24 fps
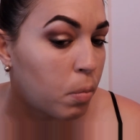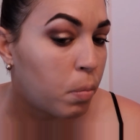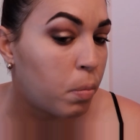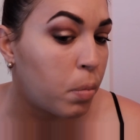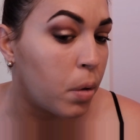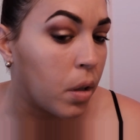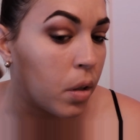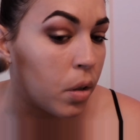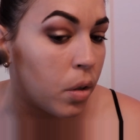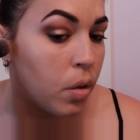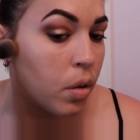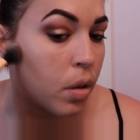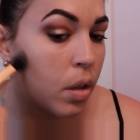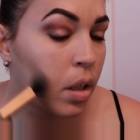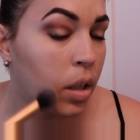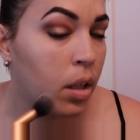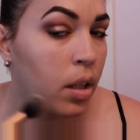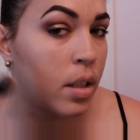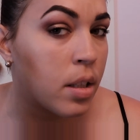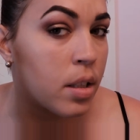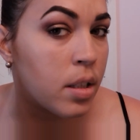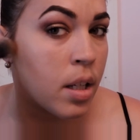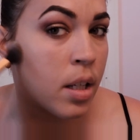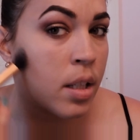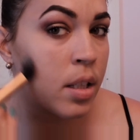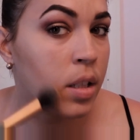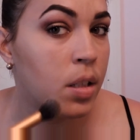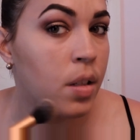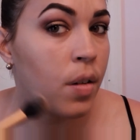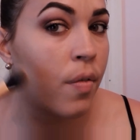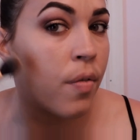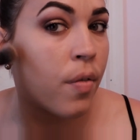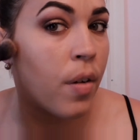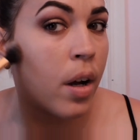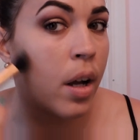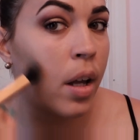But you can
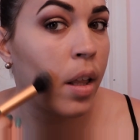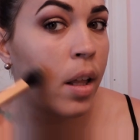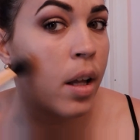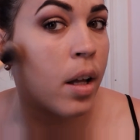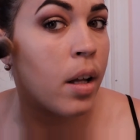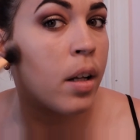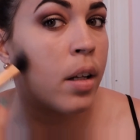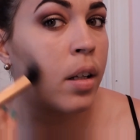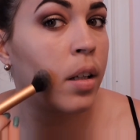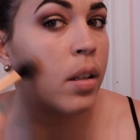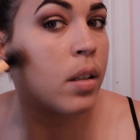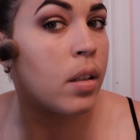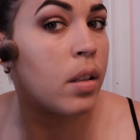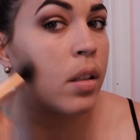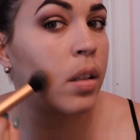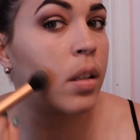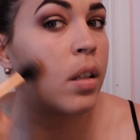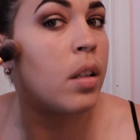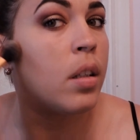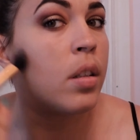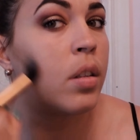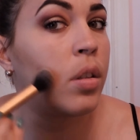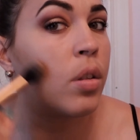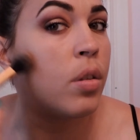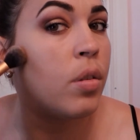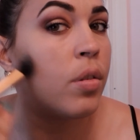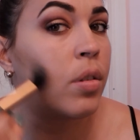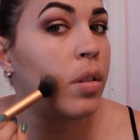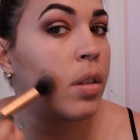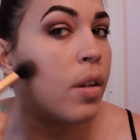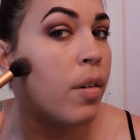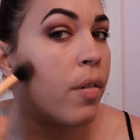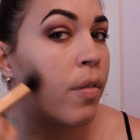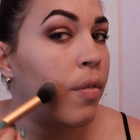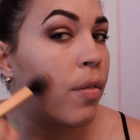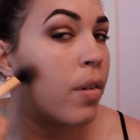intensify that as you
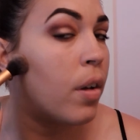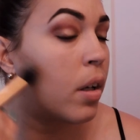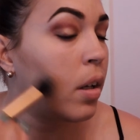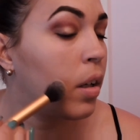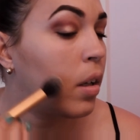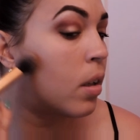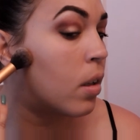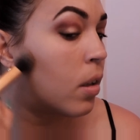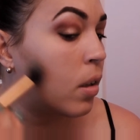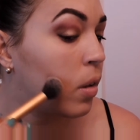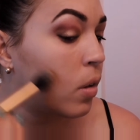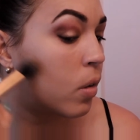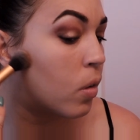see fit.